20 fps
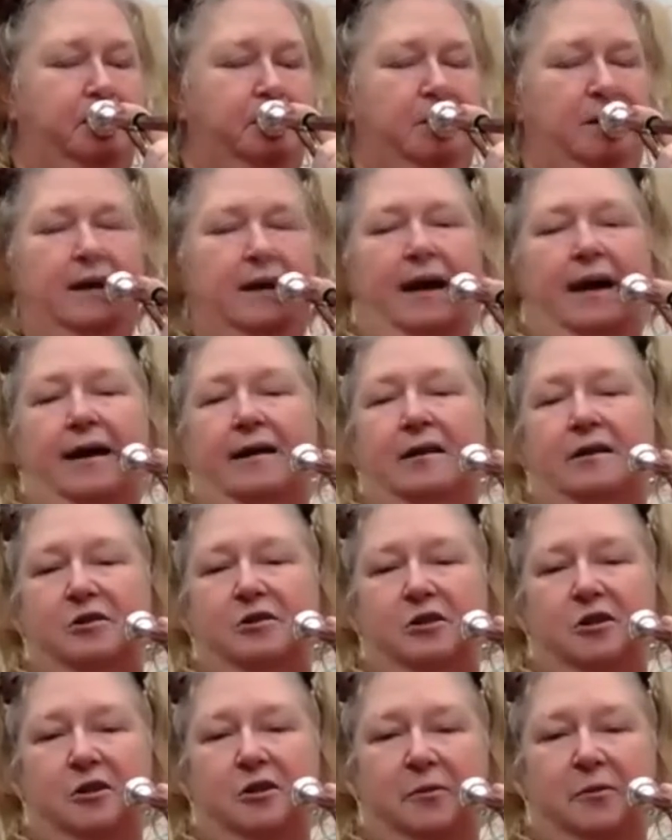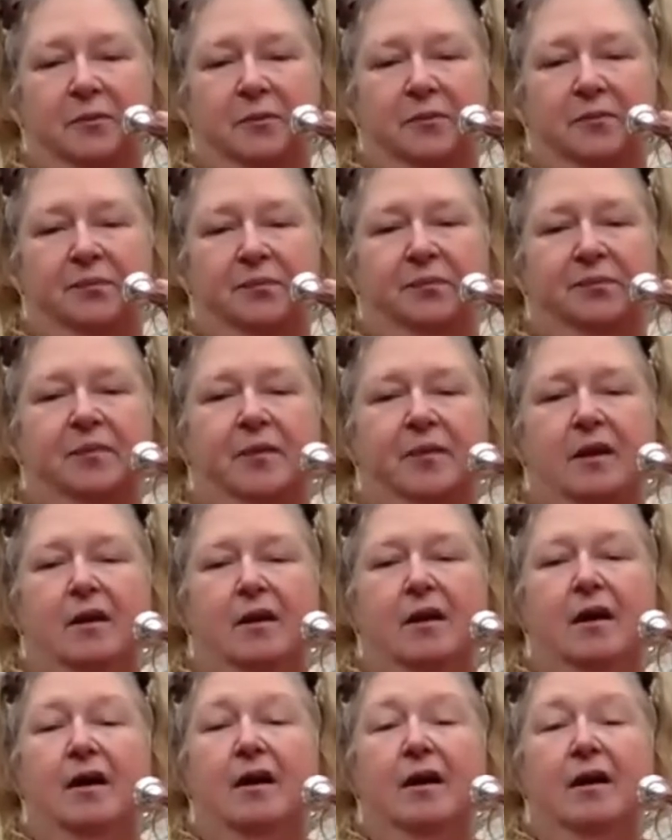How did you do?
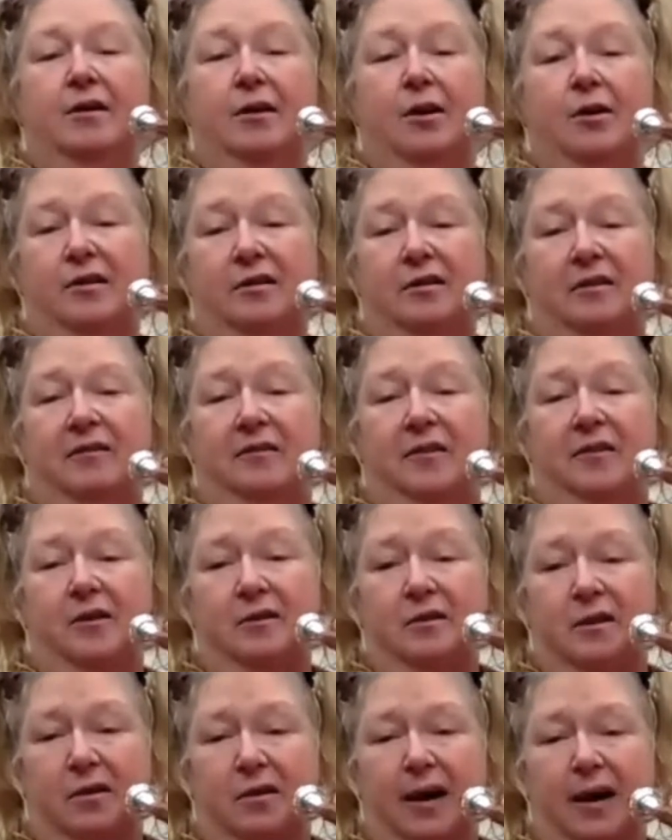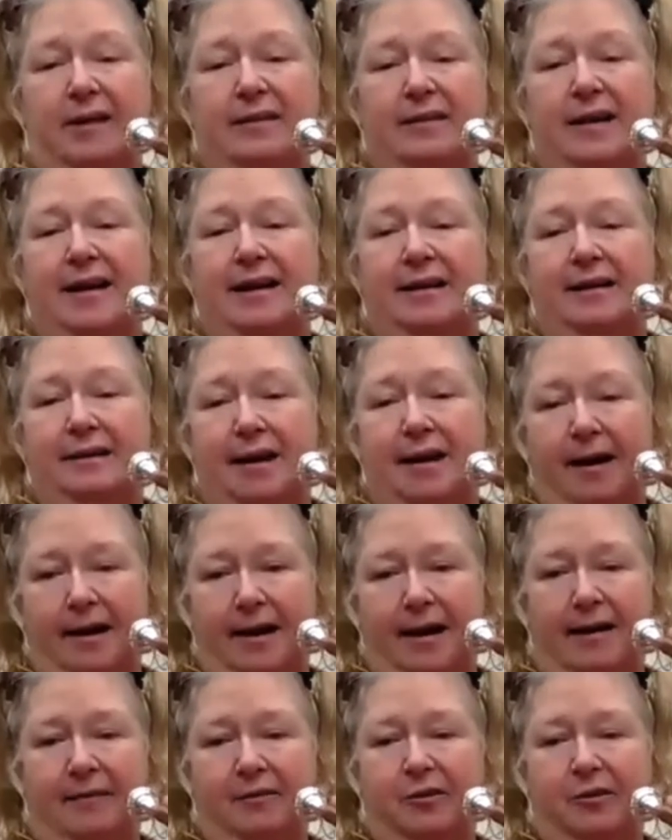Notice the first note has a dot
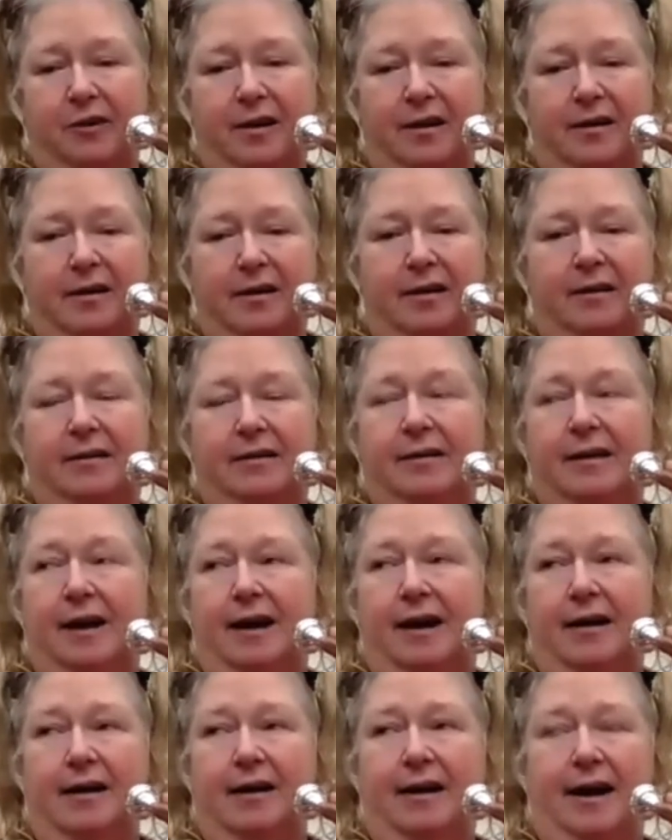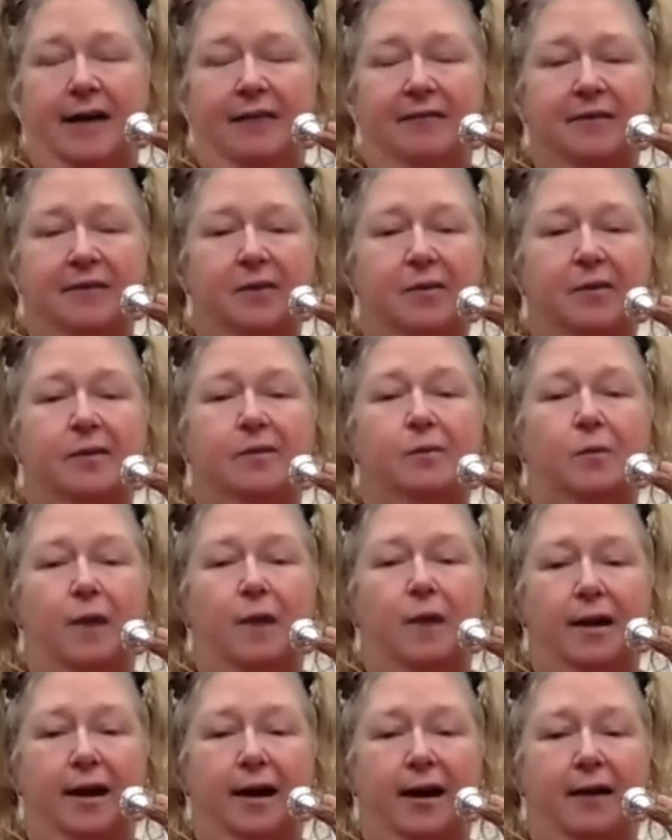after it. A dotted half note is
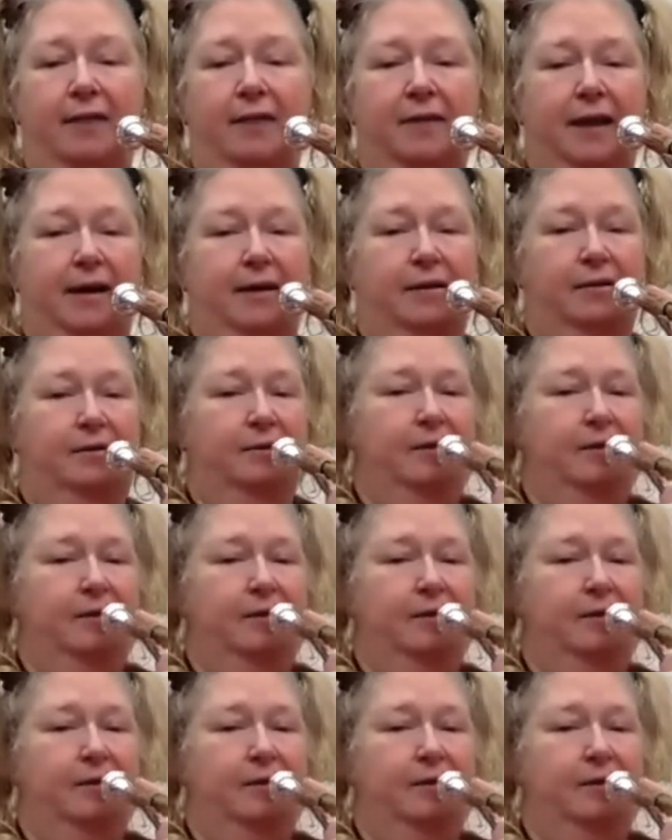1.5 count.